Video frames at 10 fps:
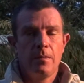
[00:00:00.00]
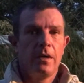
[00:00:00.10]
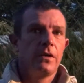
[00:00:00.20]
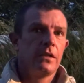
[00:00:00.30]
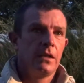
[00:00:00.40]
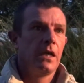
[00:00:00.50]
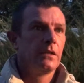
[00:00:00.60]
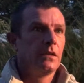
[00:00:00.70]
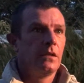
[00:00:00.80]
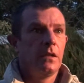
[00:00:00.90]
come out at
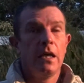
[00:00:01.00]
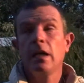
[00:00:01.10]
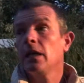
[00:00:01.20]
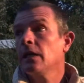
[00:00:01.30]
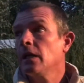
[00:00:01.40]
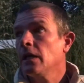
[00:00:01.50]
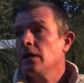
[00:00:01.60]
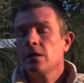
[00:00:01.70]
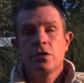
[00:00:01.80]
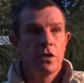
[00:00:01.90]
night. And there in
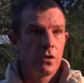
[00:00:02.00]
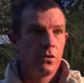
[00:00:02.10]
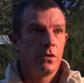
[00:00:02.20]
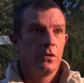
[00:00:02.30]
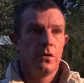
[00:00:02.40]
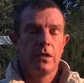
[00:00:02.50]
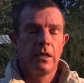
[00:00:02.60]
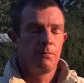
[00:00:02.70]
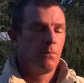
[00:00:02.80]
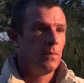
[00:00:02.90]
Chirundu, you
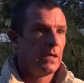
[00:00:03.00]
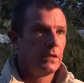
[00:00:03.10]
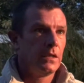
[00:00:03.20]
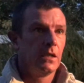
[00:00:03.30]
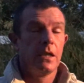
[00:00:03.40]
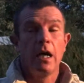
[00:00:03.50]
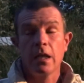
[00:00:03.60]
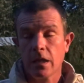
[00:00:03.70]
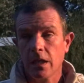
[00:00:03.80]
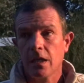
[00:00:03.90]
get plenty. And the
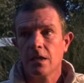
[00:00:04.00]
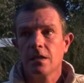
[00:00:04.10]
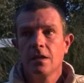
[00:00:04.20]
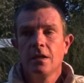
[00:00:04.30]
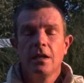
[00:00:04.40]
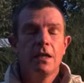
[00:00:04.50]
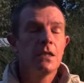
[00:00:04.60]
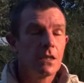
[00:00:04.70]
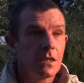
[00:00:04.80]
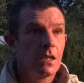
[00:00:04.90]
other thing is
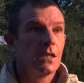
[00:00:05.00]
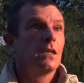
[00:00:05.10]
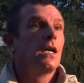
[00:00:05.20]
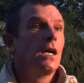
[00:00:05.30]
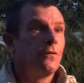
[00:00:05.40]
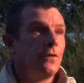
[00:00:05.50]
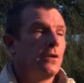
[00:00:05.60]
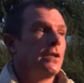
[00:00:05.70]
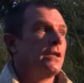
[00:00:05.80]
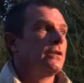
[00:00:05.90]
interesting that I
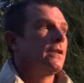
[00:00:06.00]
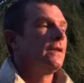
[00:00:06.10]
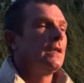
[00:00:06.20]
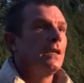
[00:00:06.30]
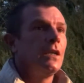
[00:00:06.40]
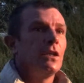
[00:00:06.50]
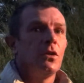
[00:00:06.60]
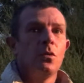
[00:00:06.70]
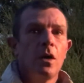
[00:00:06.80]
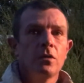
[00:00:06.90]
found out.
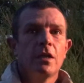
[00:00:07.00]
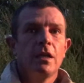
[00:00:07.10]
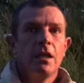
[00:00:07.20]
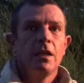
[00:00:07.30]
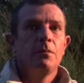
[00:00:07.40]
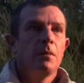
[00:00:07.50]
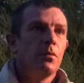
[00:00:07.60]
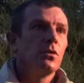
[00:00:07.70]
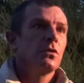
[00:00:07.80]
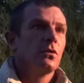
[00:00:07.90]
You won't get any
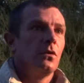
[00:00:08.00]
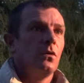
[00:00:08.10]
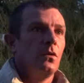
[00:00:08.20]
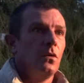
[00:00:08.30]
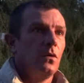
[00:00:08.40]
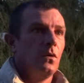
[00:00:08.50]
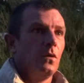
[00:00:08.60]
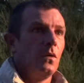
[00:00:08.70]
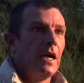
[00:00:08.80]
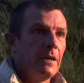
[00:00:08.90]
baboons
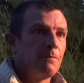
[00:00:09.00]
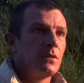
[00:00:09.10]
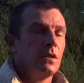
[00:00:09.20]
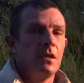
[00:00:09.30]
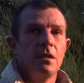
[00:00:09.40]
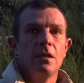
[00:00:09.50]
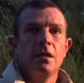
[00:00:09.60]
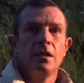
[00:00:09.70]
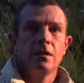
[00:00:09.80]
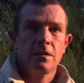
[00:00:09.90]
or apes in
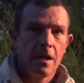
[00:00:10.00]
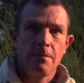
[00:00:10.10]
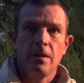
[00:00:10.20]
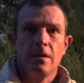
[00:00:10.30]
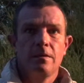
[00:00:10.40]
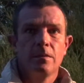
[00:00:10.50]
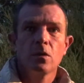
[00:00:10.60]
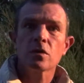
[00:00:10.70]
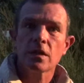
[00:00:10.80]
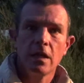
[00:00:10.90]
Zambia
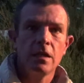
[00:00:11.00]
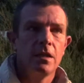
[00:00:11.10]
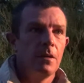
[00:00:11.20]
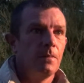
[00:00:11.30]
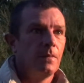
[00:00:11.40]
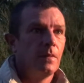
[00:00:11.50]
because they eat them.